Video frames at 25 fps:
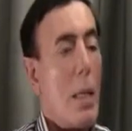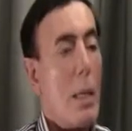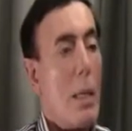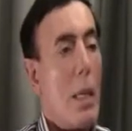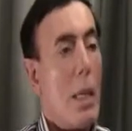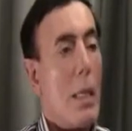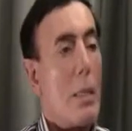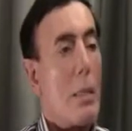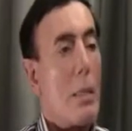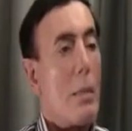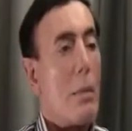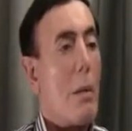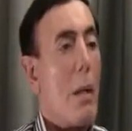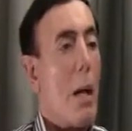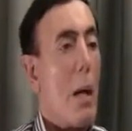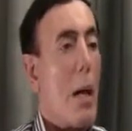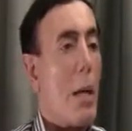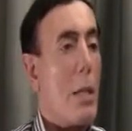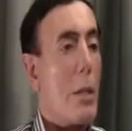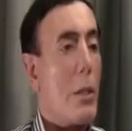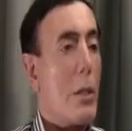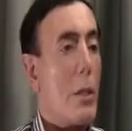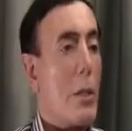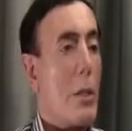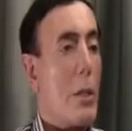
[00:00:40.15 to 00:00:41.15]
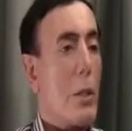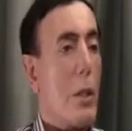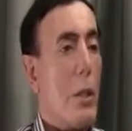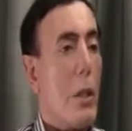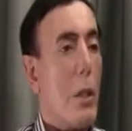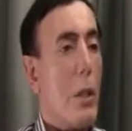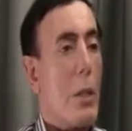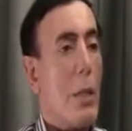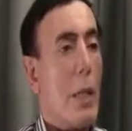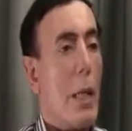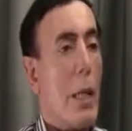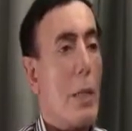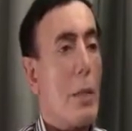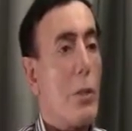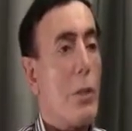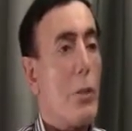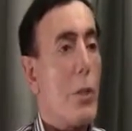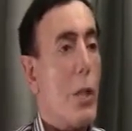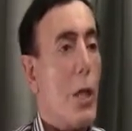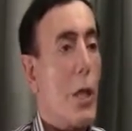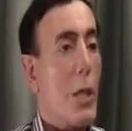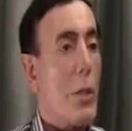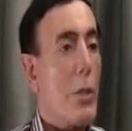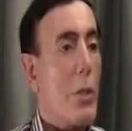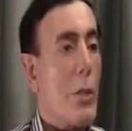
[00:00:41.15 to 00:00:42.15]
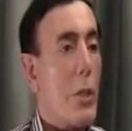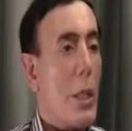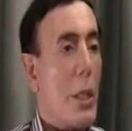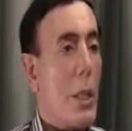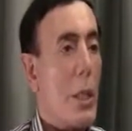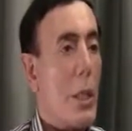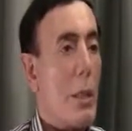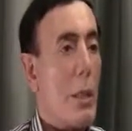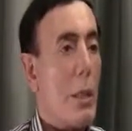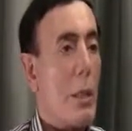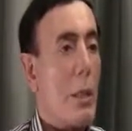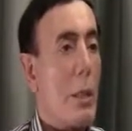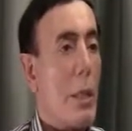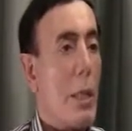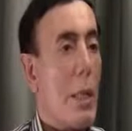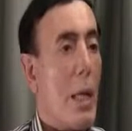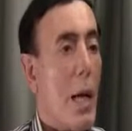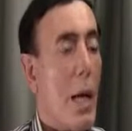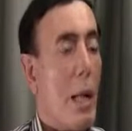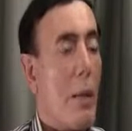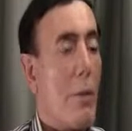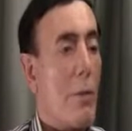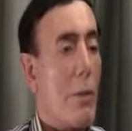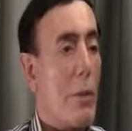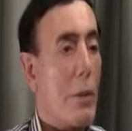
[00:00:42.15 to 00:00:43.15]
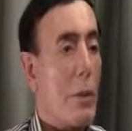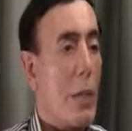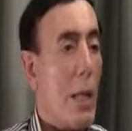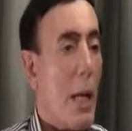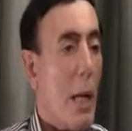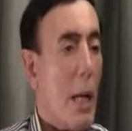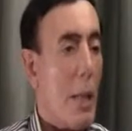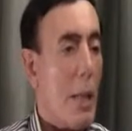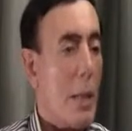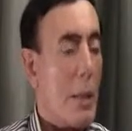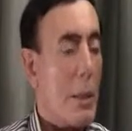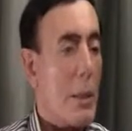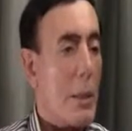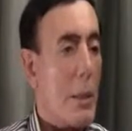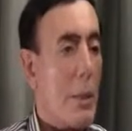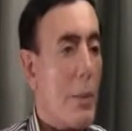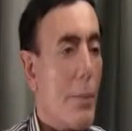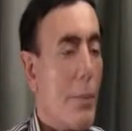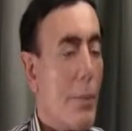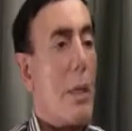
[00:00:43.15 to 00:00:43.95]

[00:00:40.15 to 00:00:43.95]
There is a rush on exchanging the rial for dollars.